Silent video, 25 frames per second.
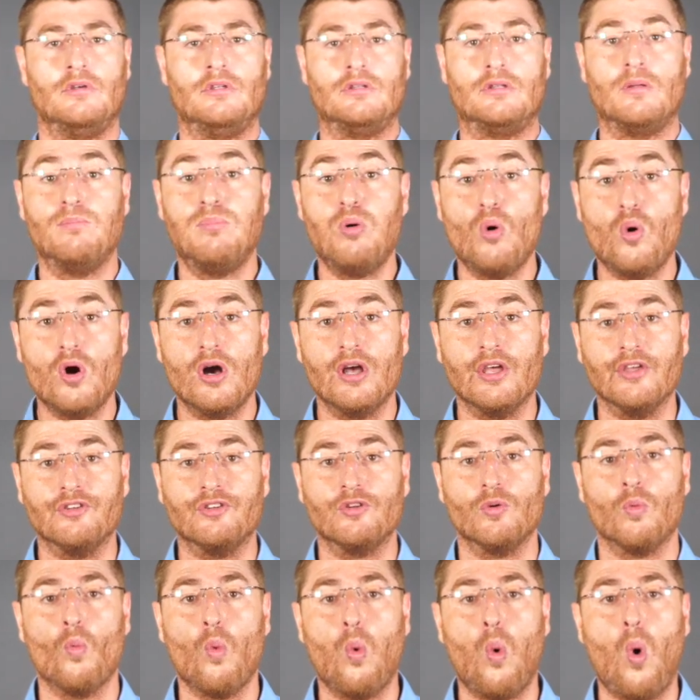The
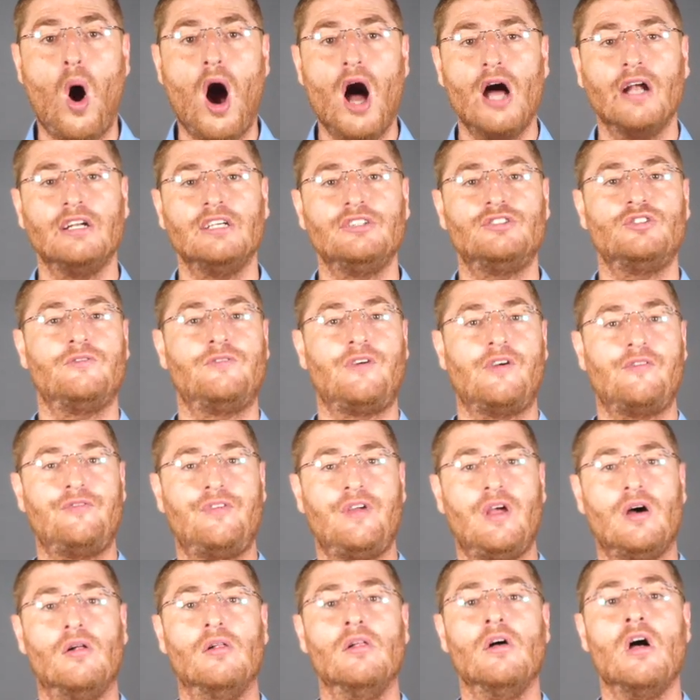boys wanted to
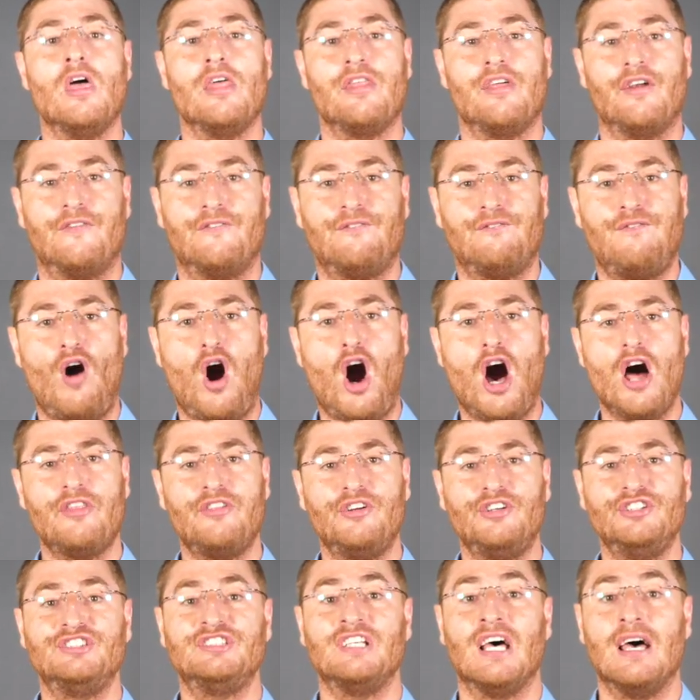fulfill their
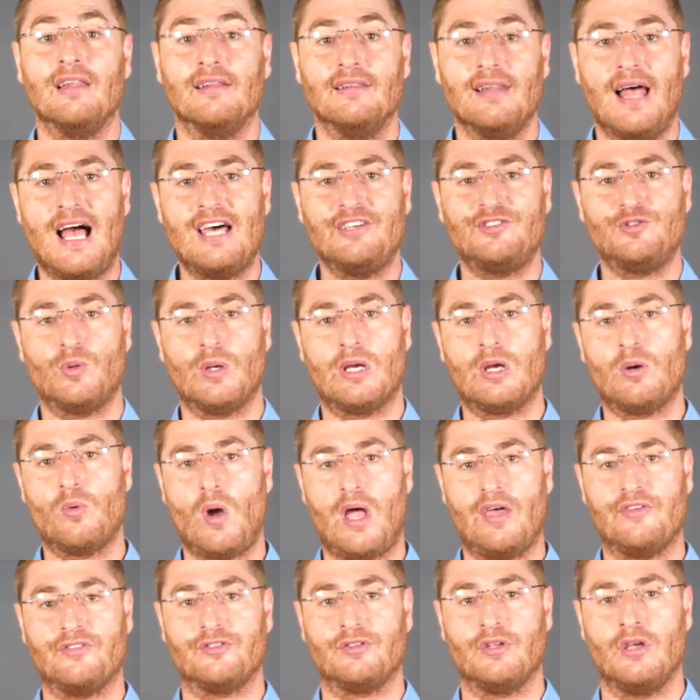father's last
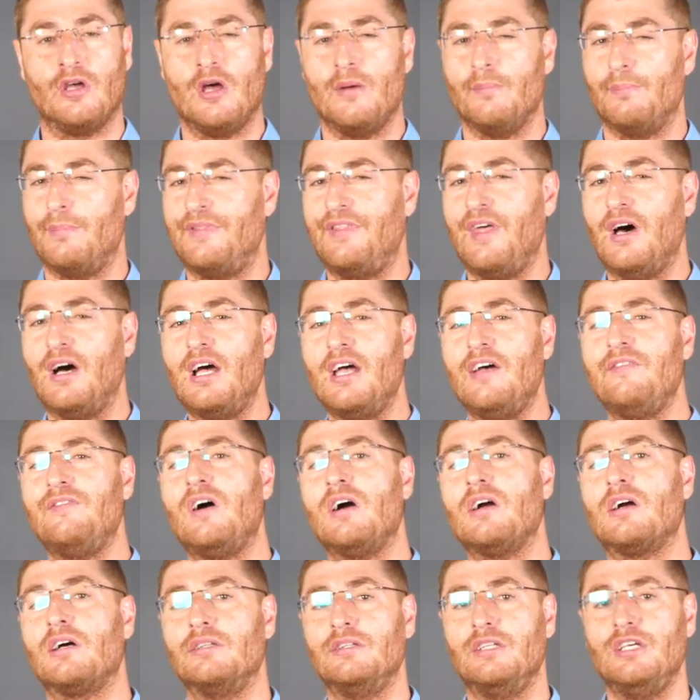request, but the
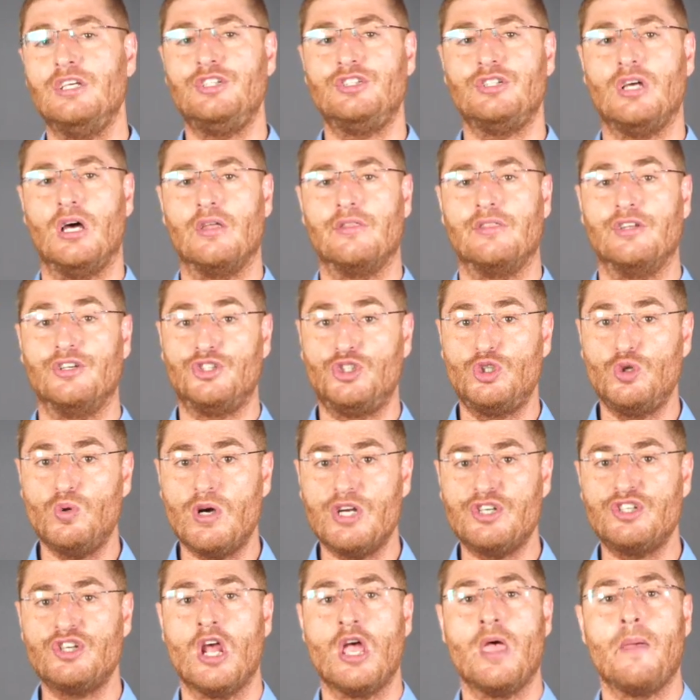Hevra Kadisha, the
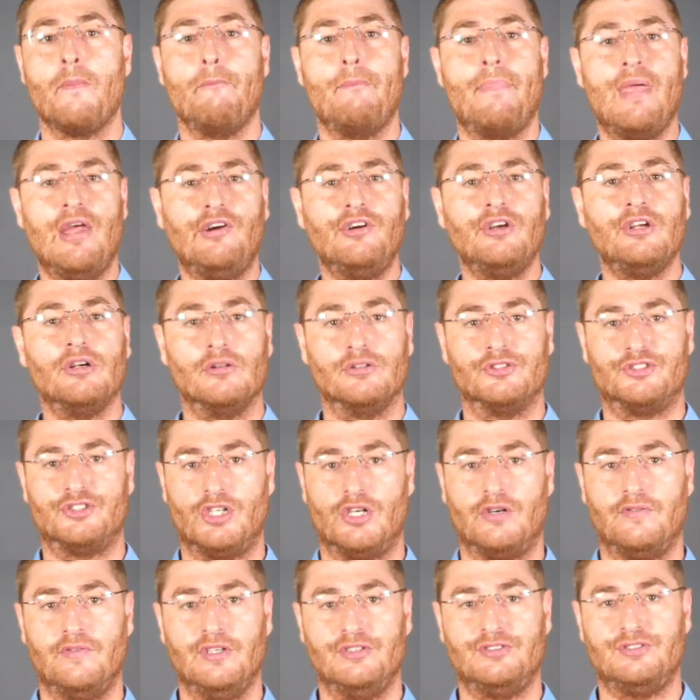Jewish burial
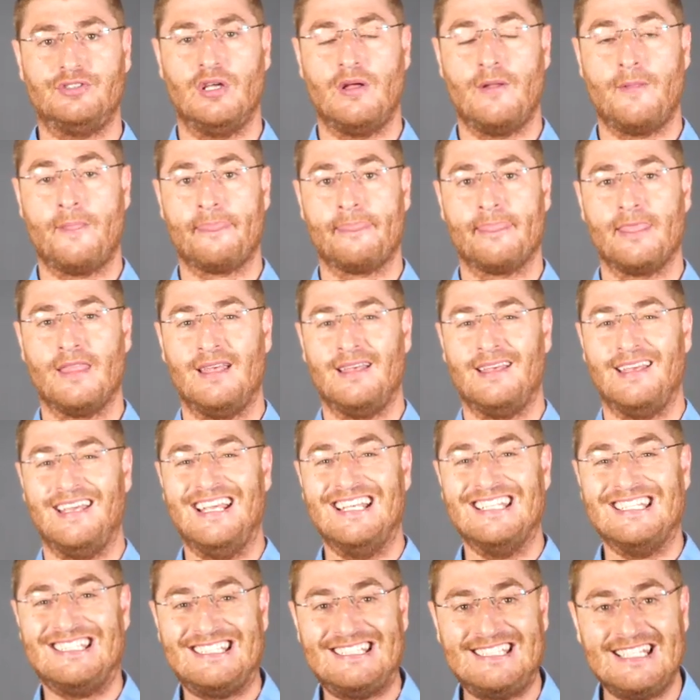service,
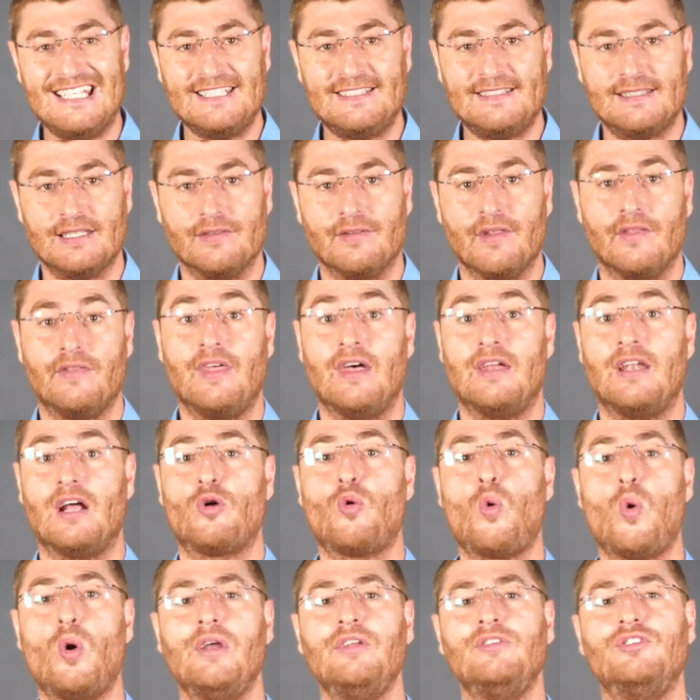insisted that
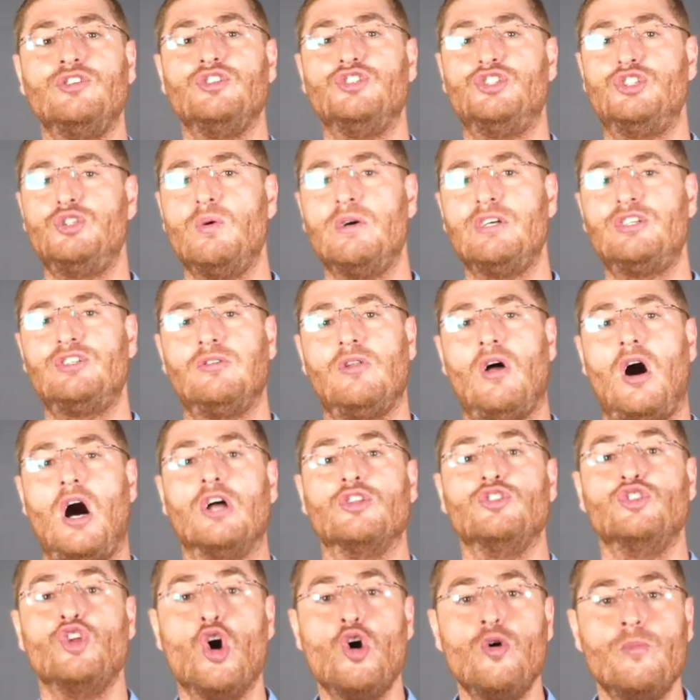according to Jewish
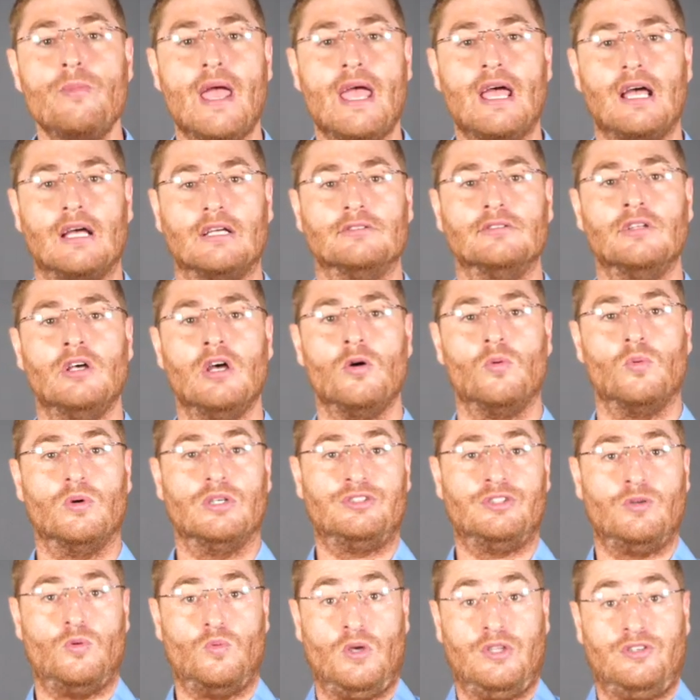law, no man
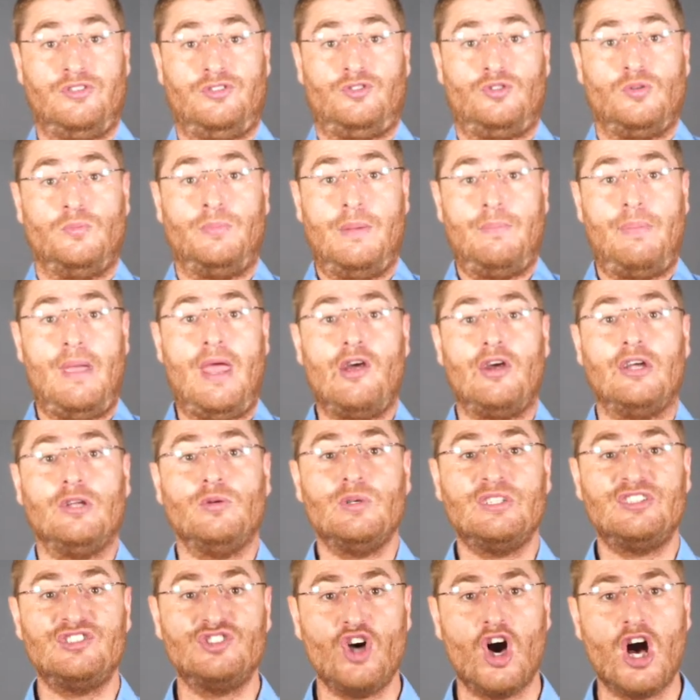was to be buried
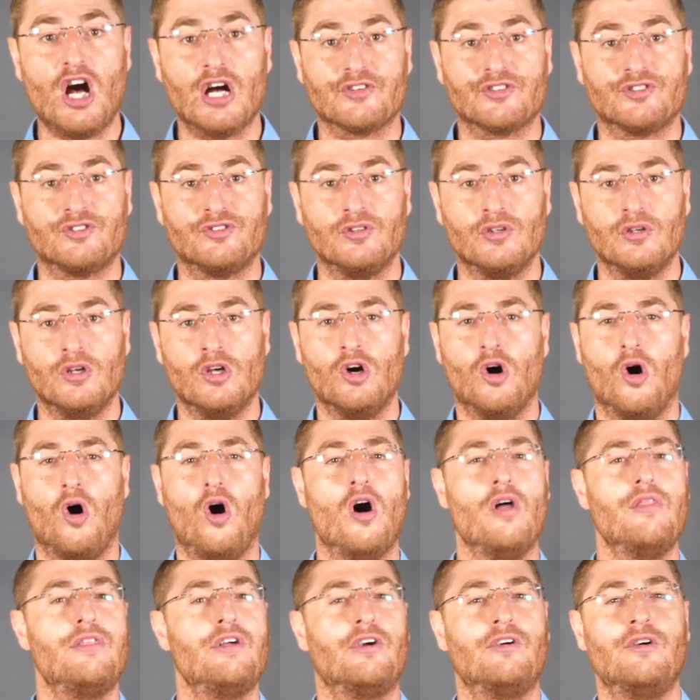with socks,
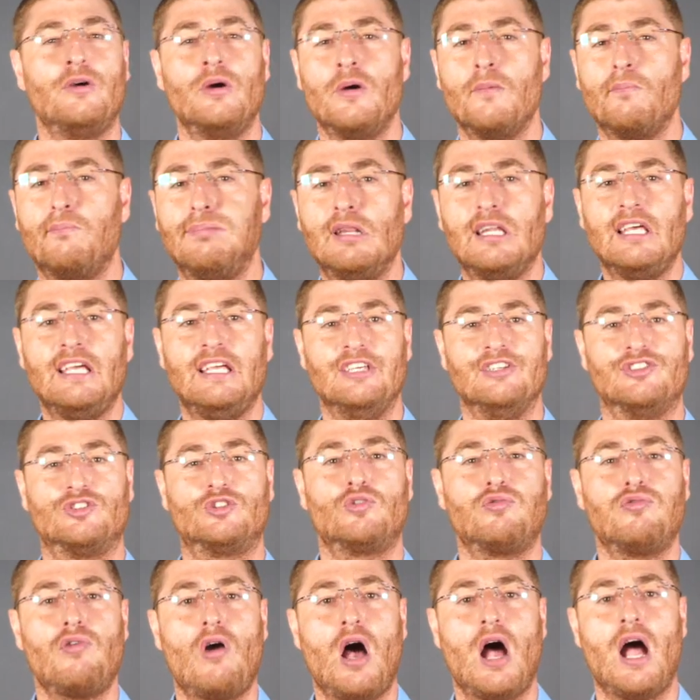All their pleas,
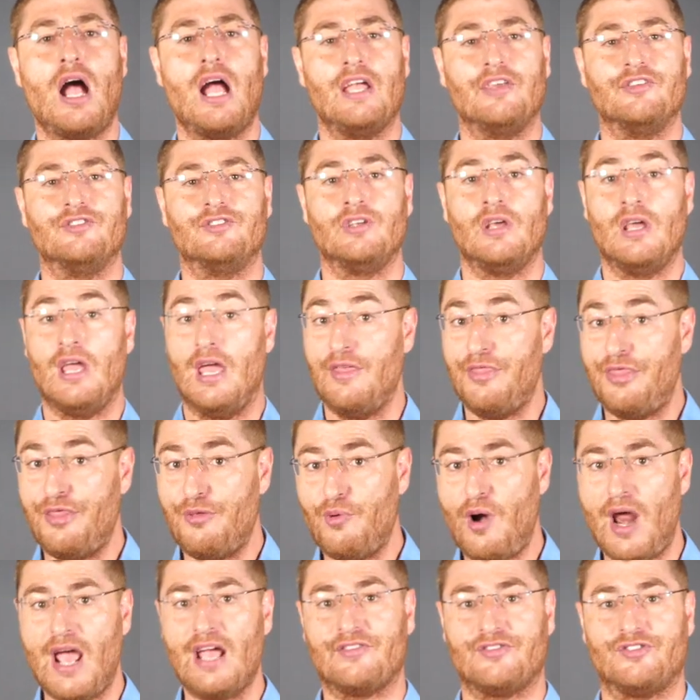cries, and
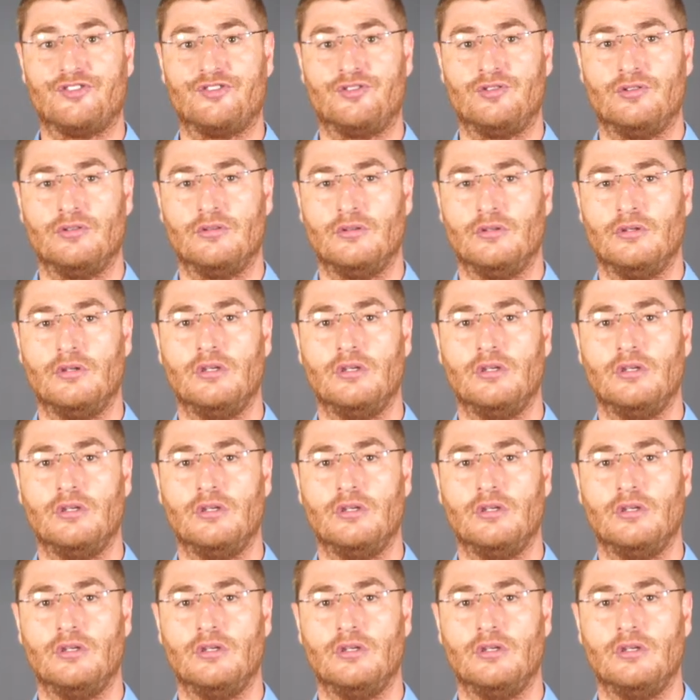threats,